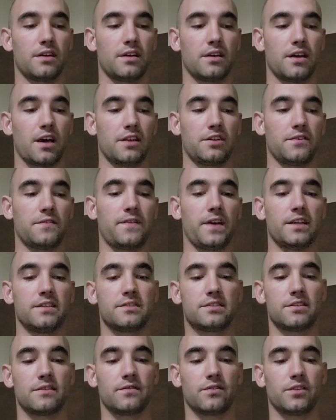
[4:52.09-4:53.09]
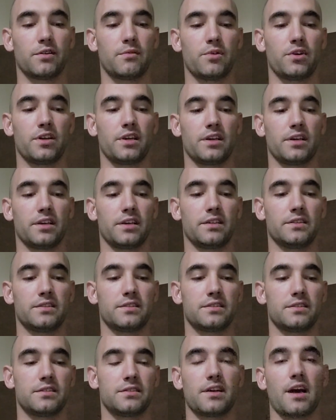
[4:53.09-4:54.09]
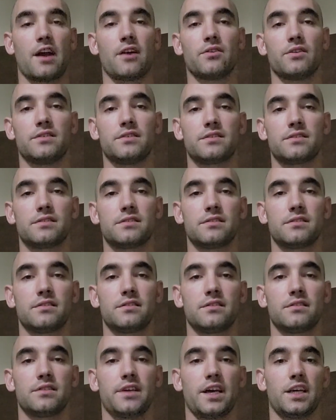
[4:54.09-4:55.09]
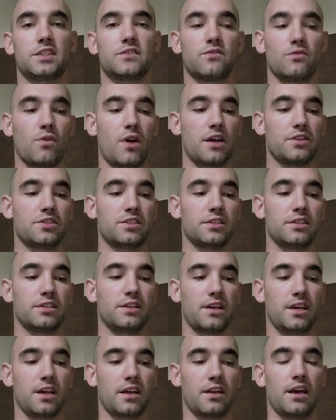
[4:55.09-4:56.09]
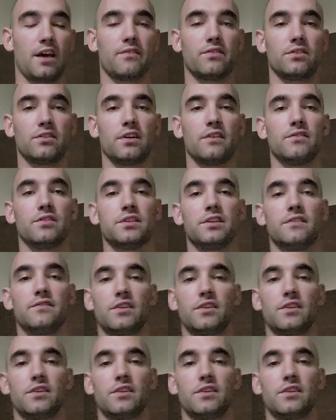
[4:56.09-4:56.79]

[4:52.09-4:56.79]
A Defense of Liberty Against the Tyrants. Thanks for watching, and have a lovely evening.